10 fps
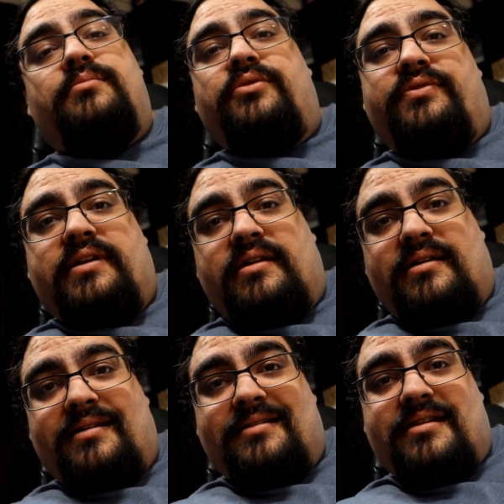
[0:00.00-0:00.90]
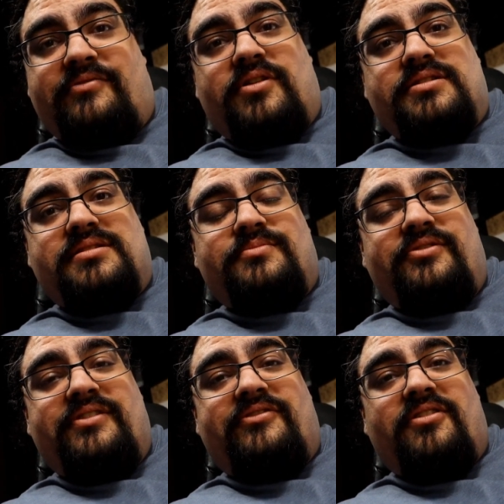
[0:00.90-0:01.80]
the movie, and I've watched a
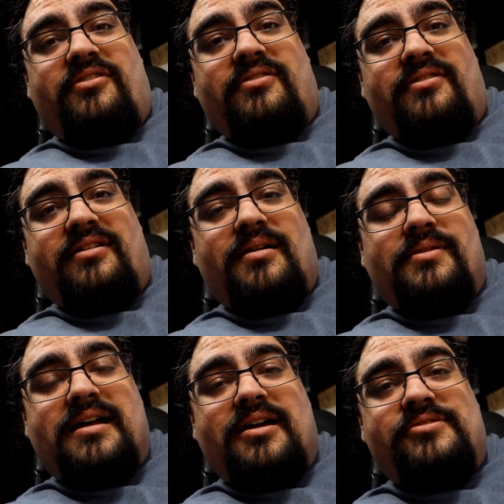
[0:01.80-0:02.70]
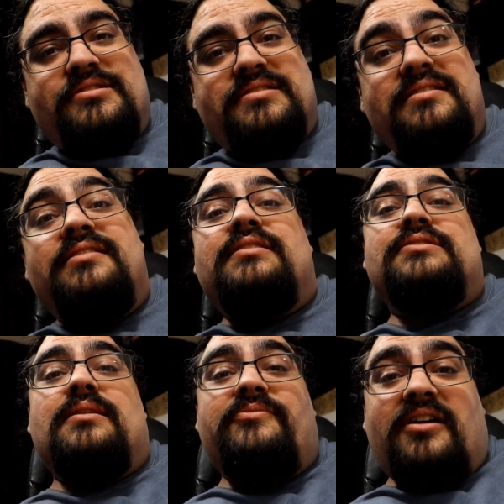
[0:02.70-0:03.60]
movie for a couple hours.
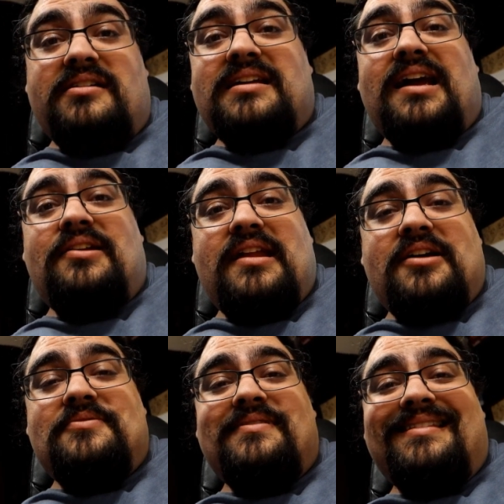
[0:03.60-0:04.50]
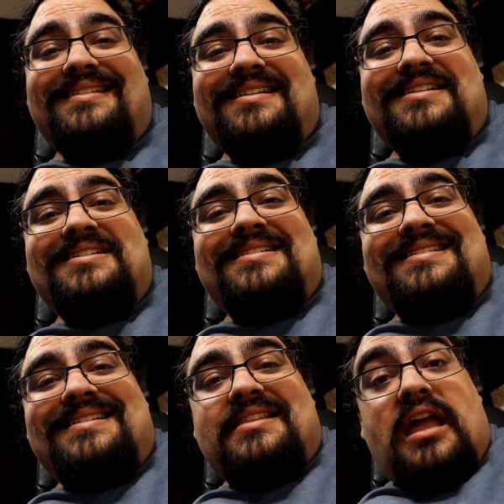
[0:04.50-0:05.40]
So I'm very tired now.
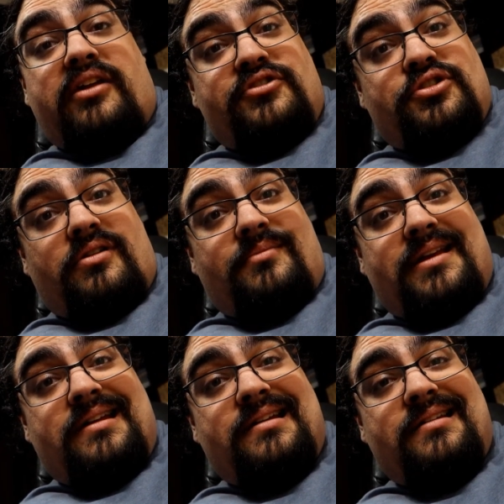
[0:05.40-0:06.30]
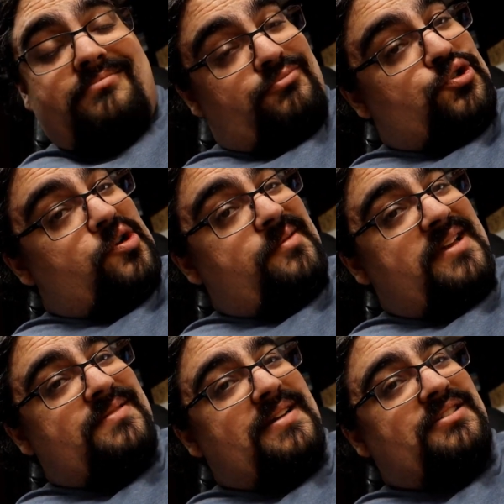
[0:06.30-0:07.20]
Thank you for joining me. Join
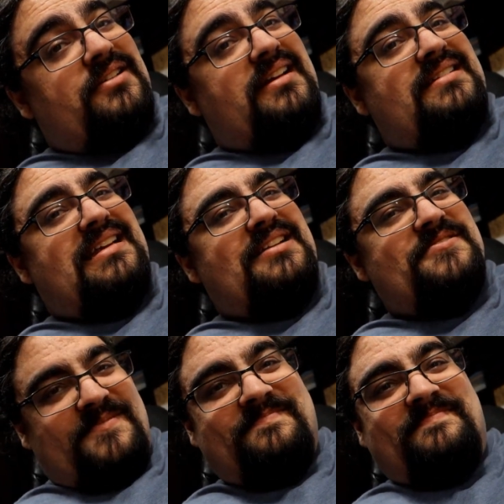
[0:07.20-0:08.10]
me as my journey continues.